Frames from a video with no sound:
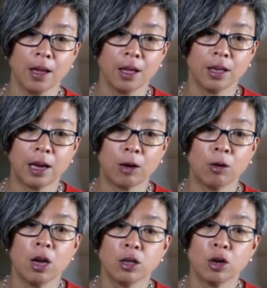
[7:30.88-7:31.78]
Now,
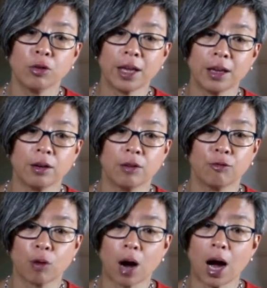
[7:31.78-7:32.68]
note that for a
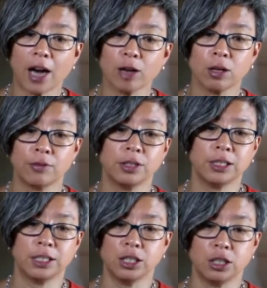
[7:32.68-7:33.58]
higher level
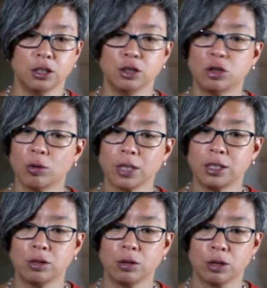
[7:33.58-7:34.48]
decision, you don't need to
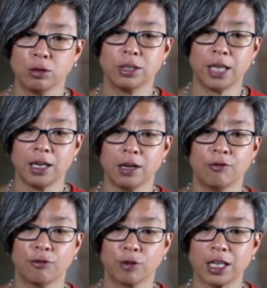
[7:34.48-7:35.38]
include data
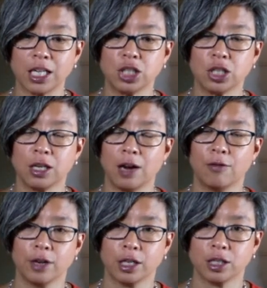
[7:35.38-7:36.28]
for each and every
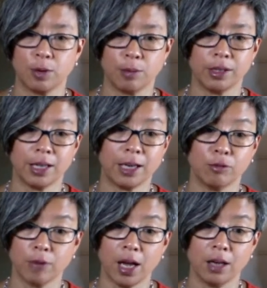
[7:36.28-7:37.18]
experiment that you
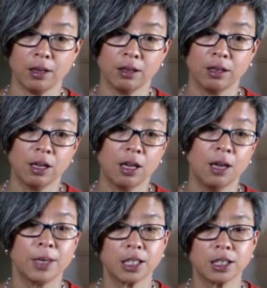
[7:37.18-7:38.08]
ran,
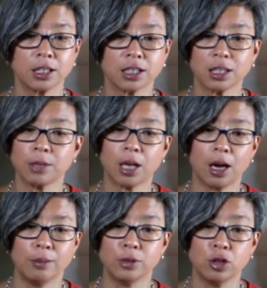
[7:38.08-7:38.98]
because
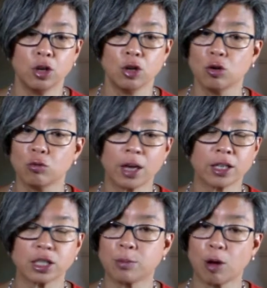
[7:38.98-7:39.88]
sometimes you'll run a
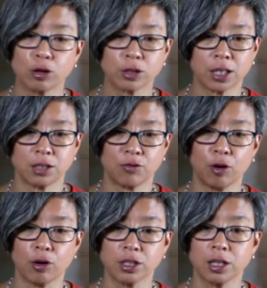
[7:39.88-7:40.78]
smaller test
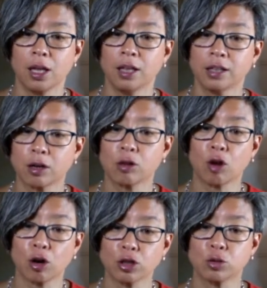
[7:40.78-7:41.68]
first, then a
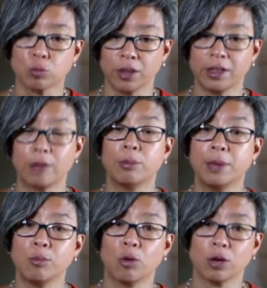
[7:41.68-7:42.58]
larger one that will be
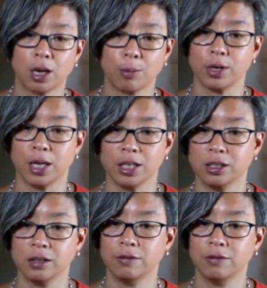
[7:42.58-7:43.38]
more comprehensive.